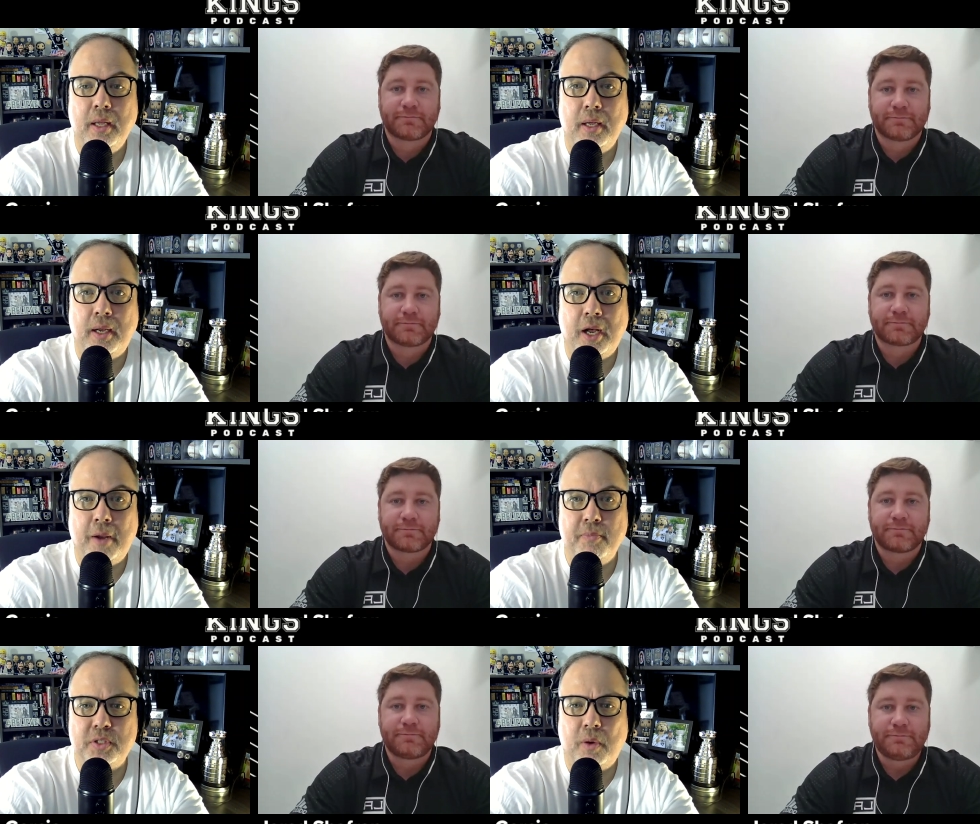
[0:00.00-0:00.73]

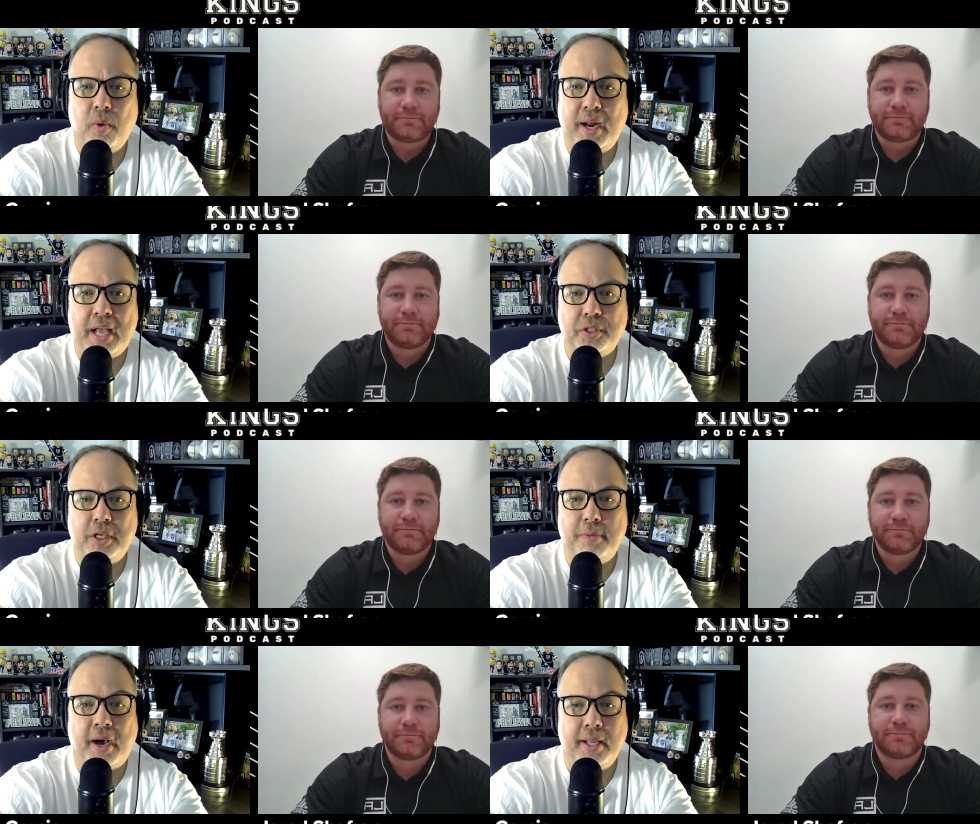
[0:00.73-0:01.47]
Speaker 1: Um, so I wanted to
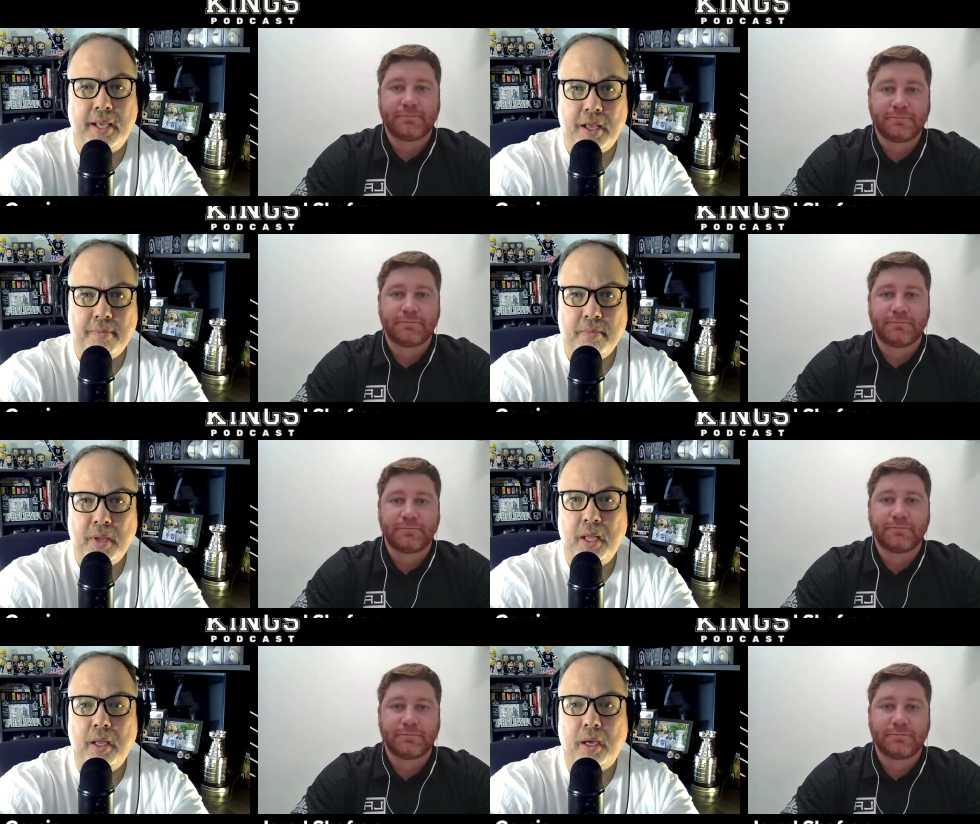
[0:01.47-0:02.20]
ask you about him.
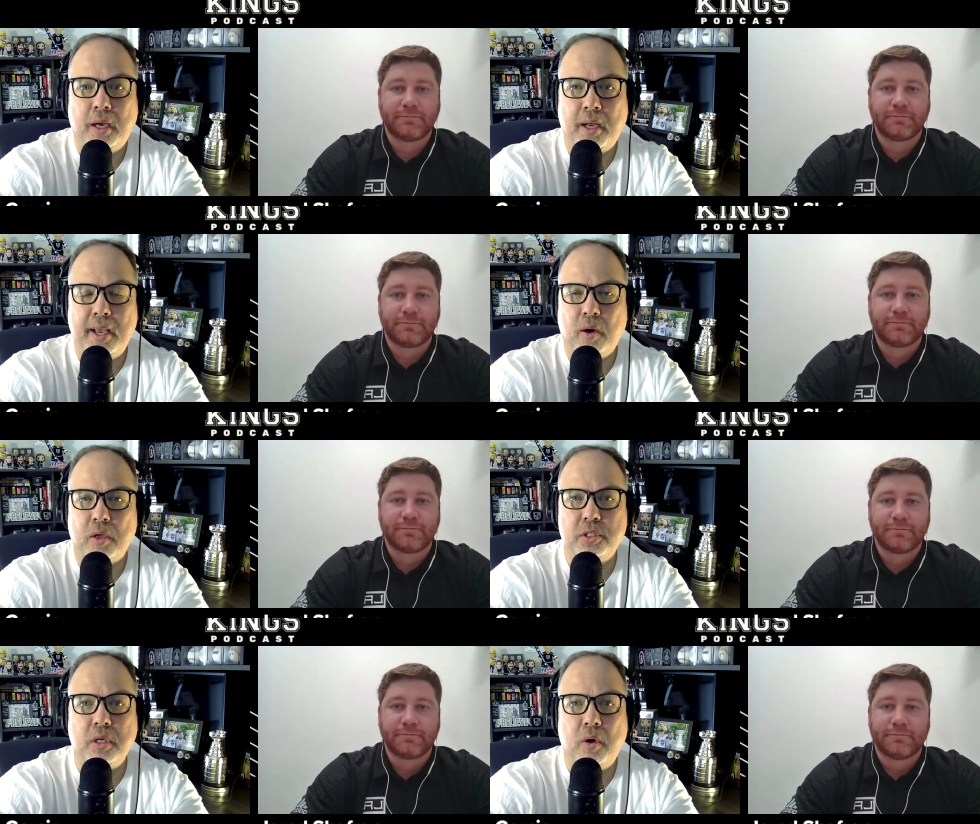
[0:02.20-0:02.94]
Uh, and
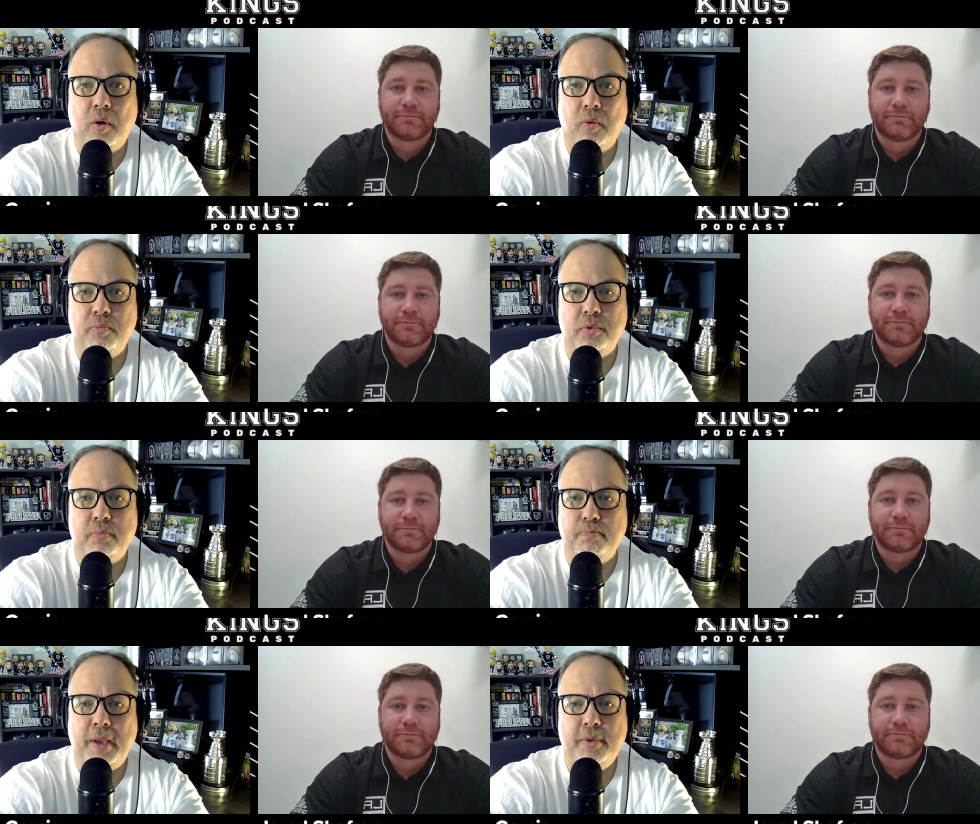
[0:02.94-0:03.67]
also,
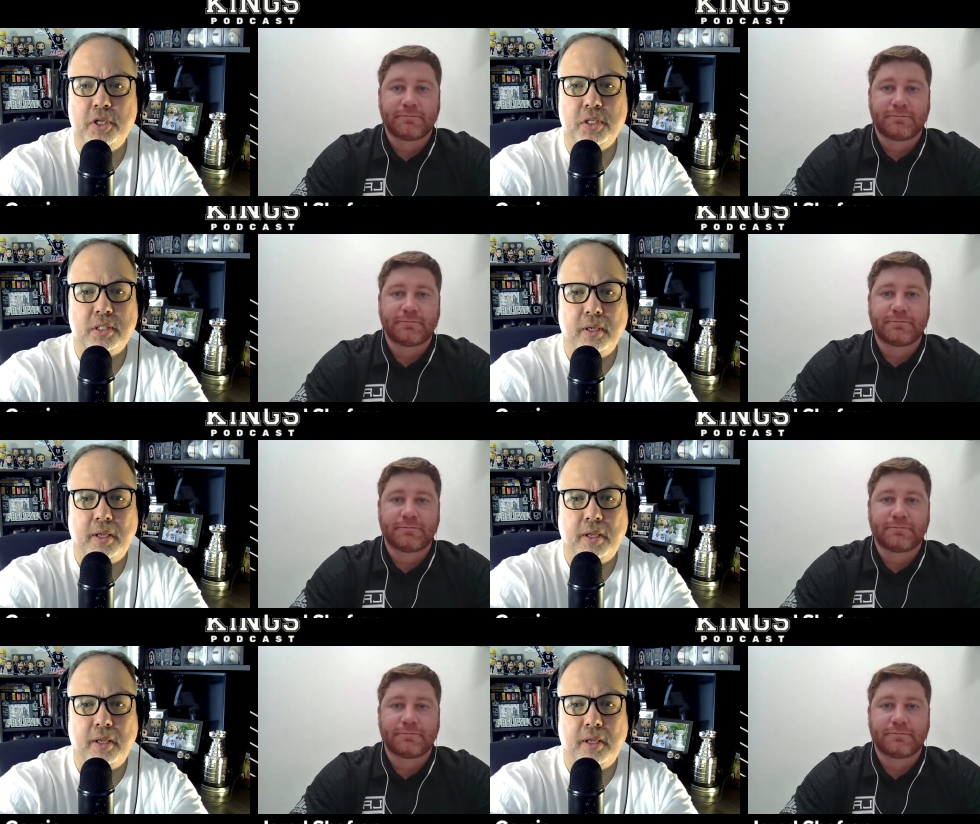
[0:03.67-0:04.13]
maybe just